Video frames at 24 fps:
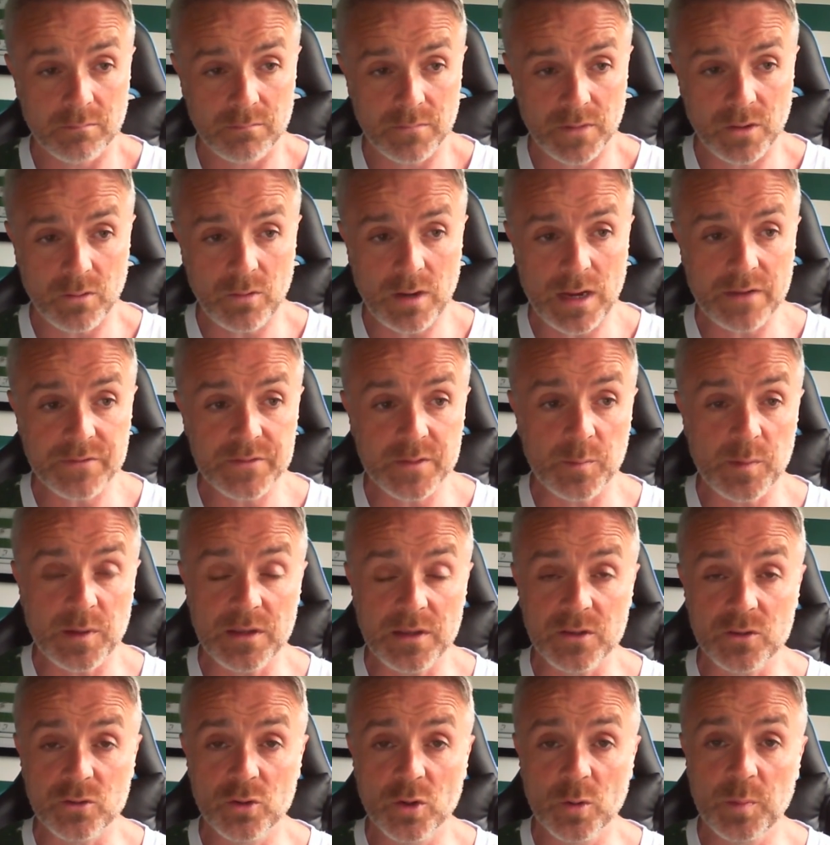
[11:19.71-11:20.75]
It'll have to be the
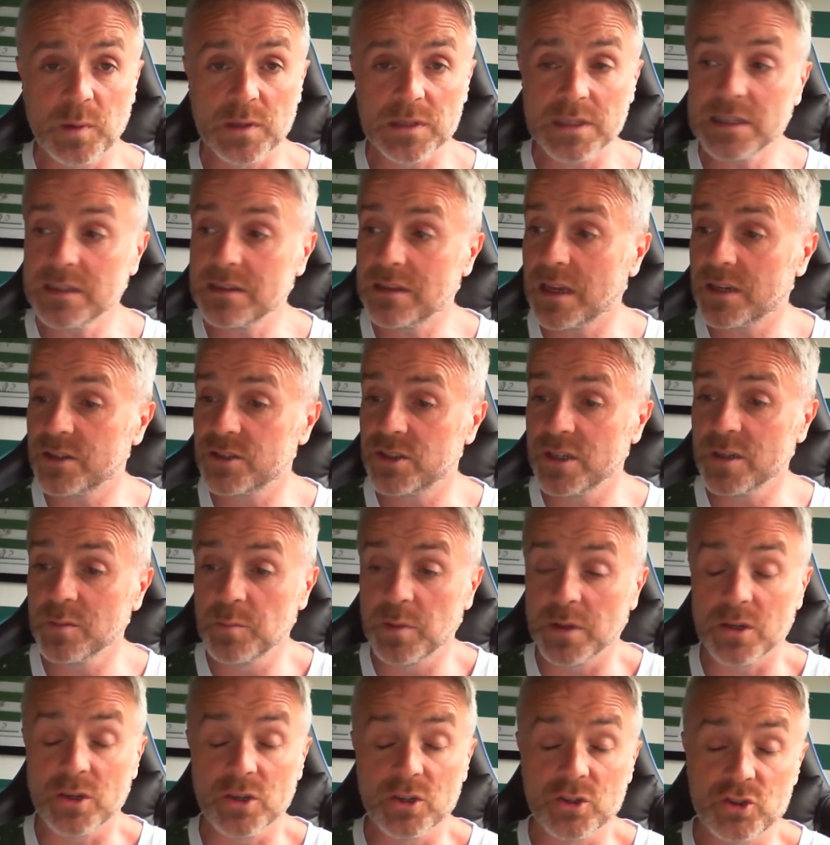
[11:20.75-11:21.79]
Europa League this year,
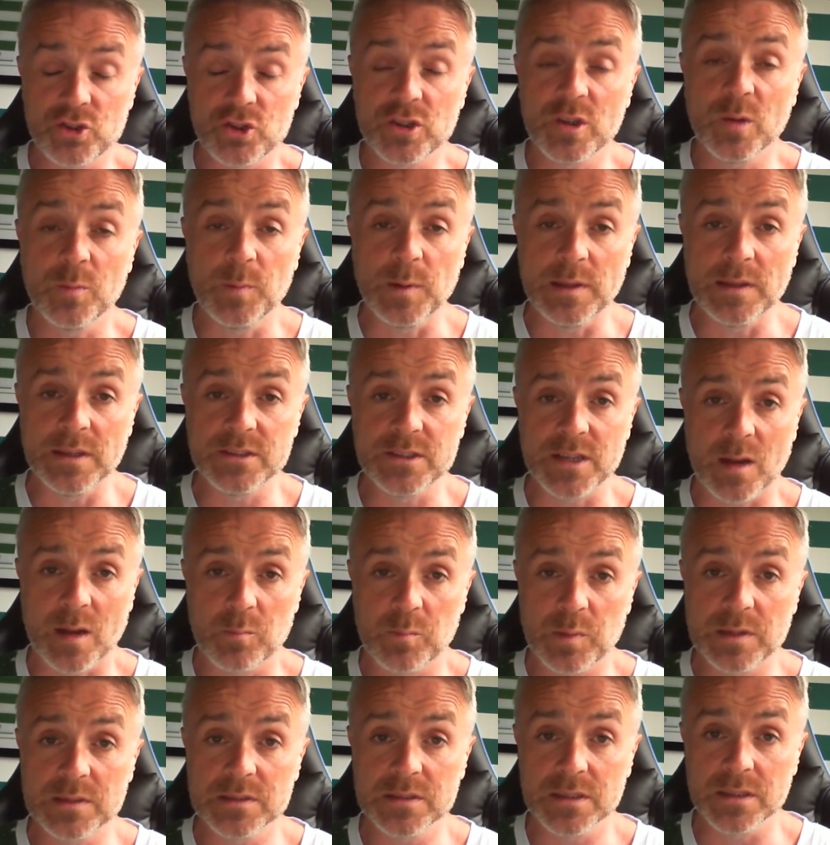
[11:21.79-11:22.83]
but it should have been the
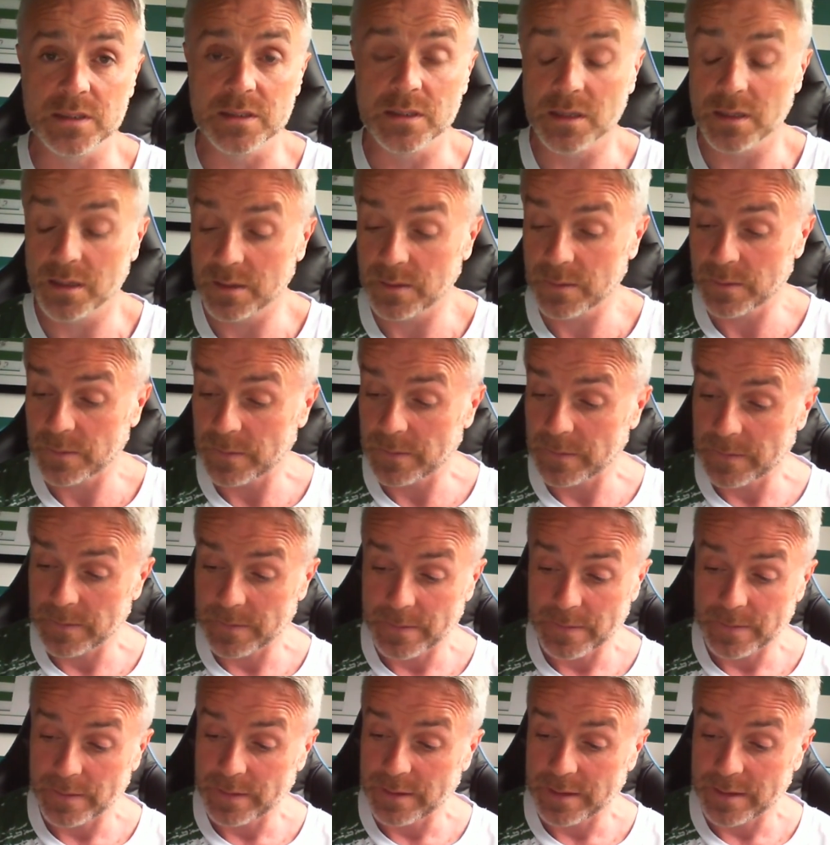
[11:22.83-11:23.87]
Champions League.
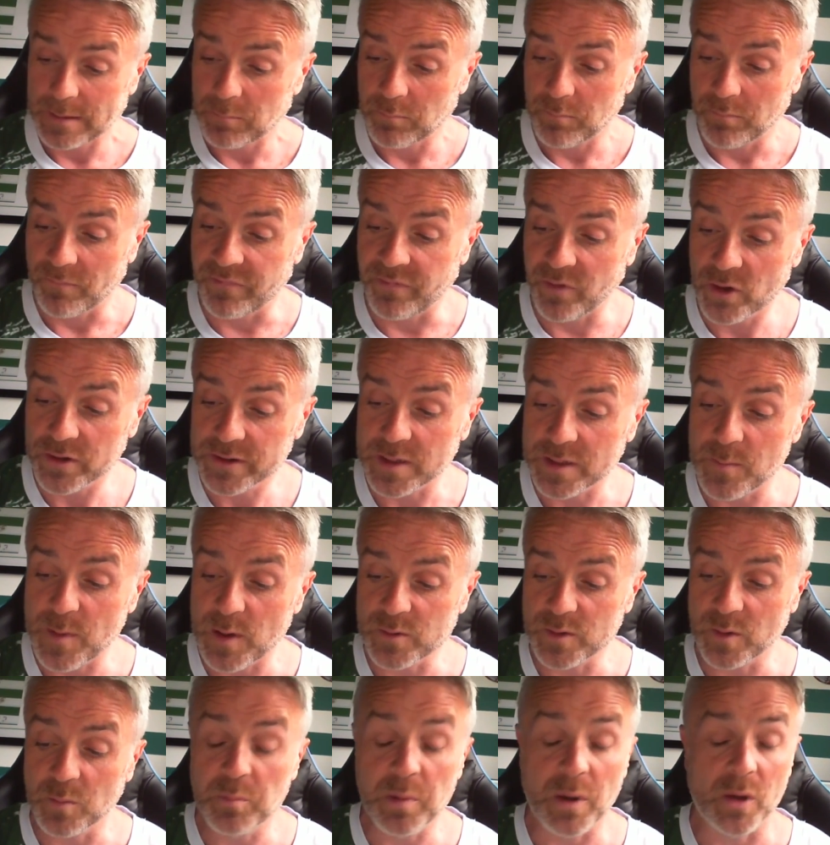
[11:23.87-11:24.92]
£40
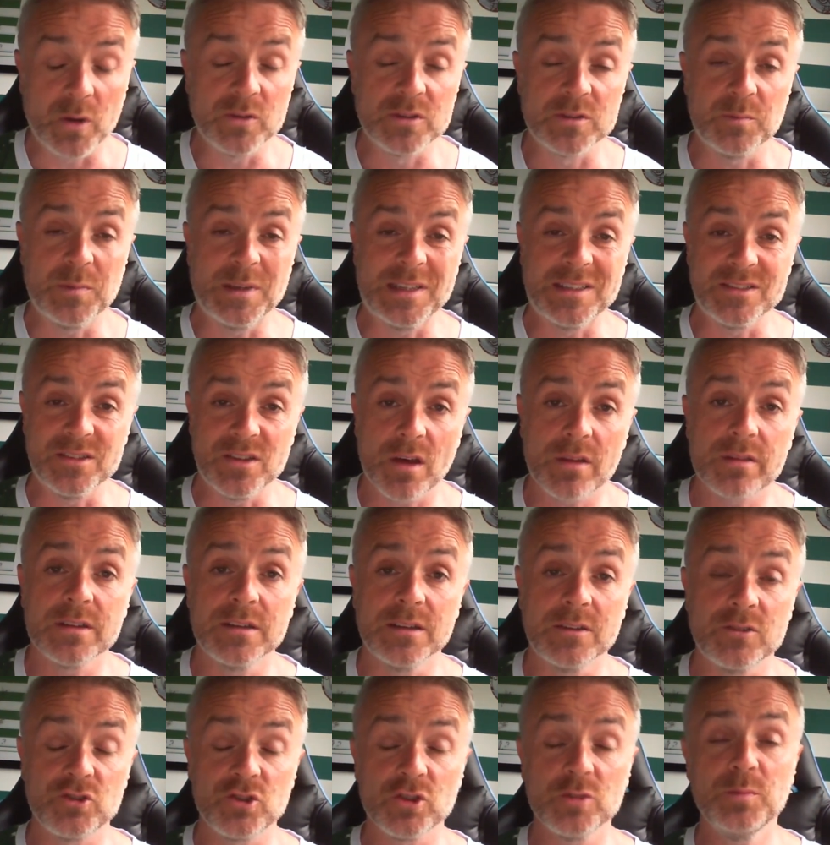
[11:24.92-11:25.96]
million means nothing.
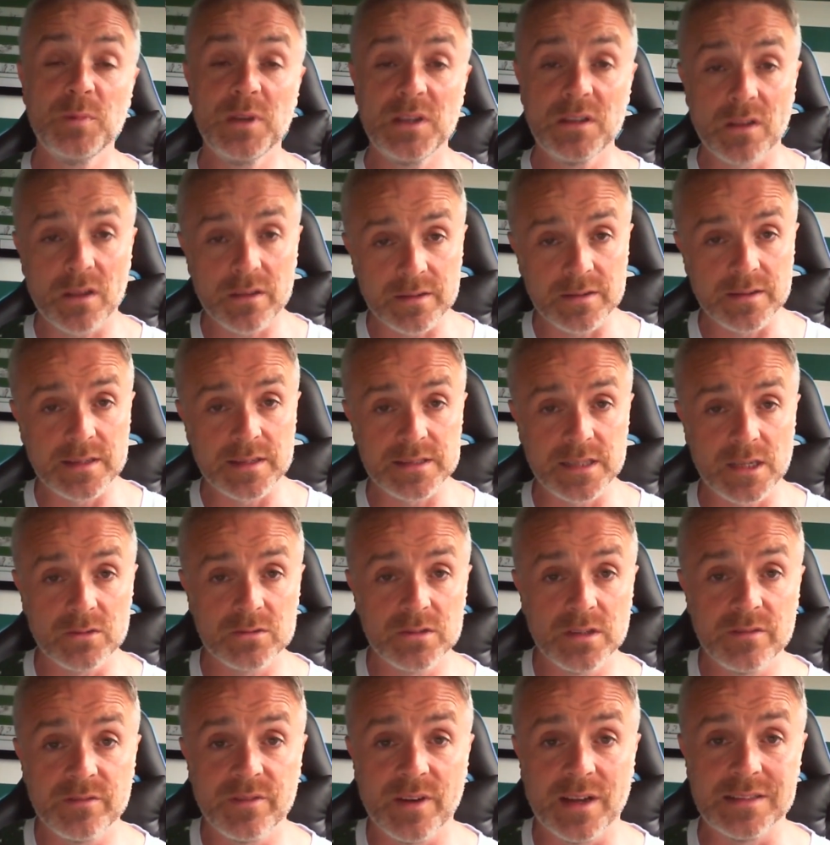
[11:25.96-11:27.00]
It should mean nothing to
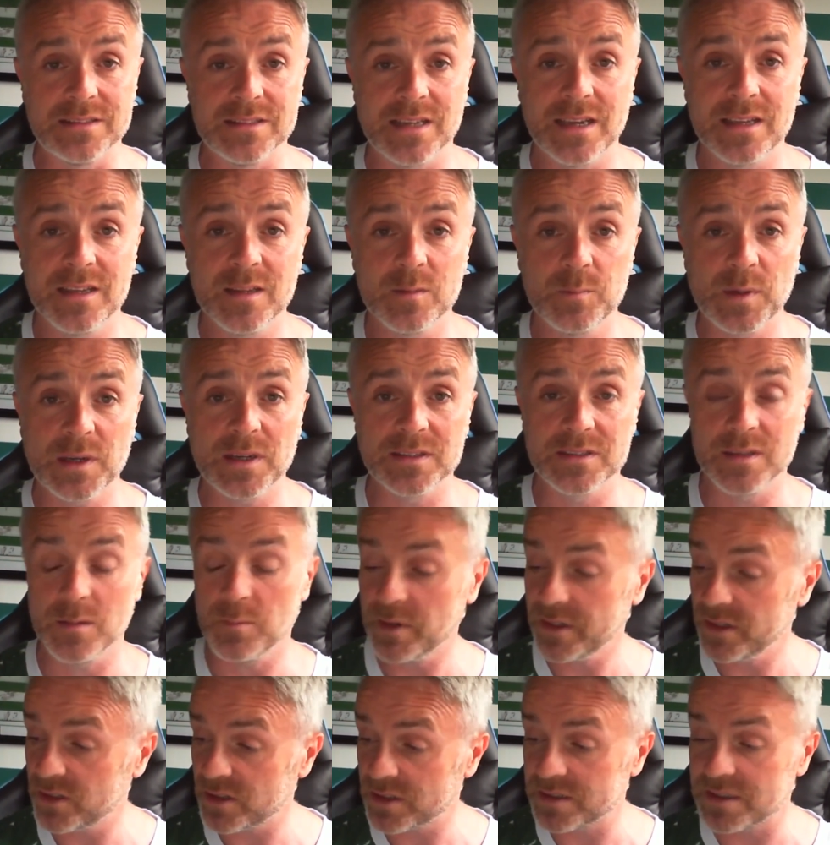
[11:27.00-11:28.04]
Celtic fans either, because the
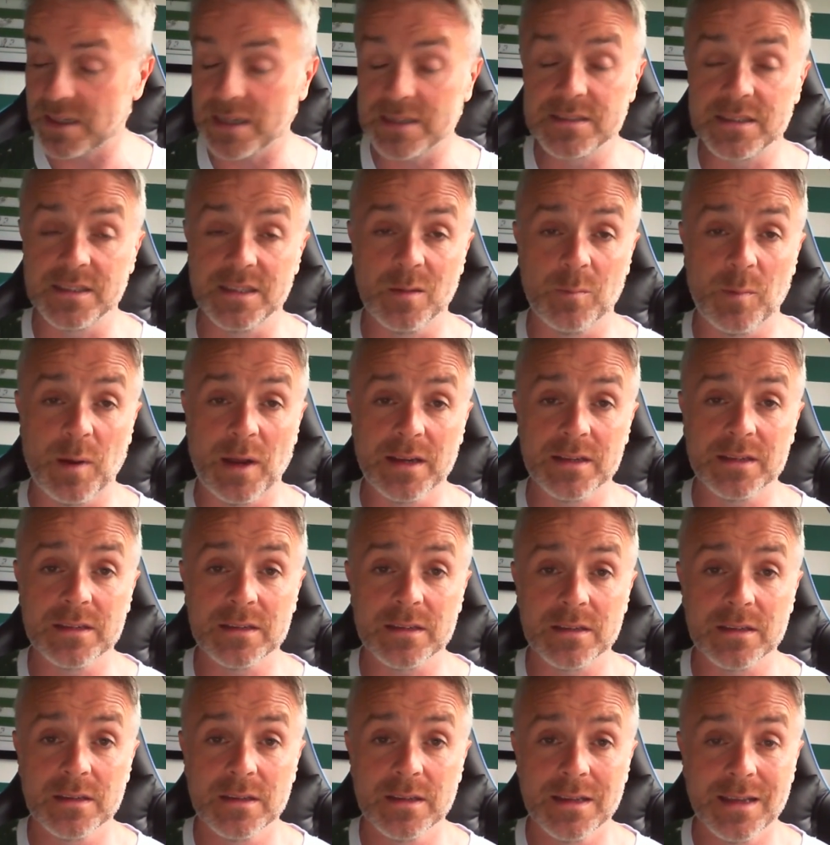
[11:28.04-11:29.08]
money just sits in the bank
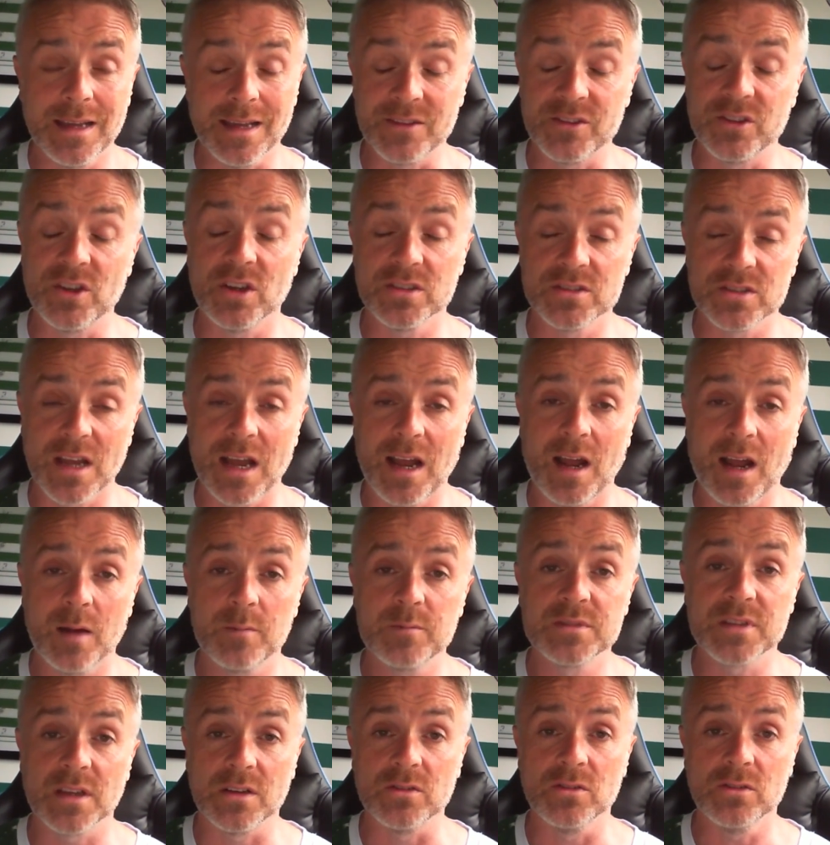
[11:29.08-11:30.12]
and does
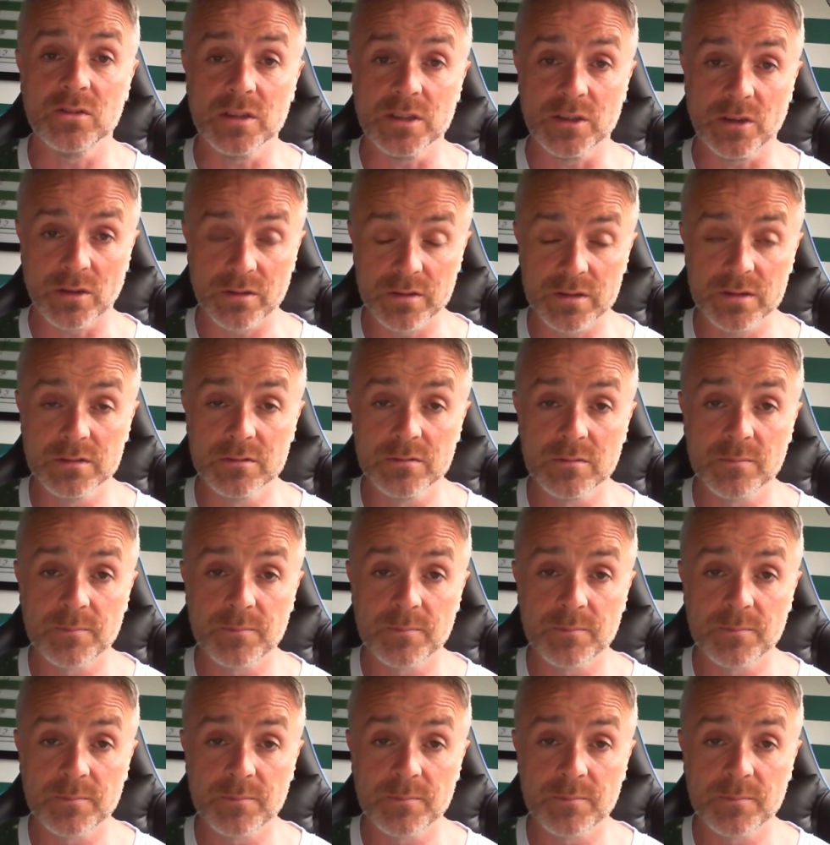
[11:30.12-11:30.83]
absolutely nothing.